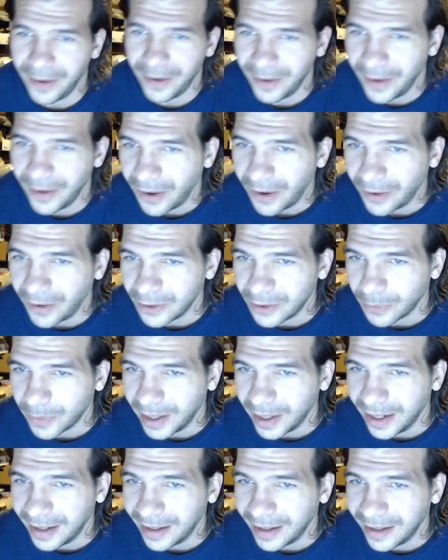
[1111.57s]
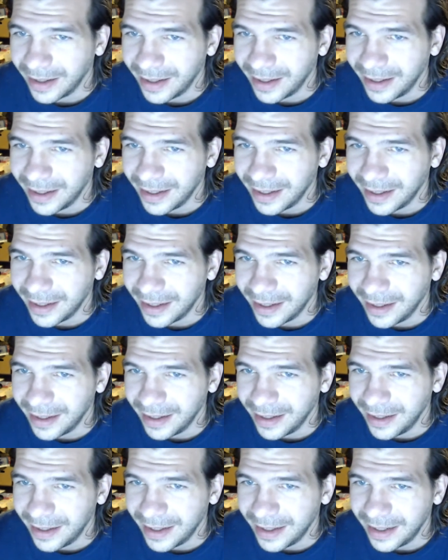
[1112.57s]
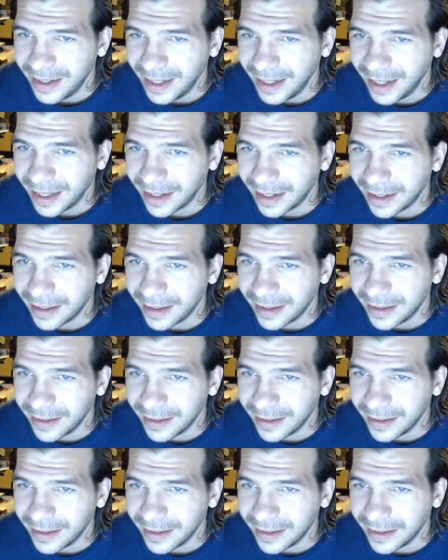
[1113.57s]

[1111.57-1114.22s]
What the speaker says: On your way to Indiana.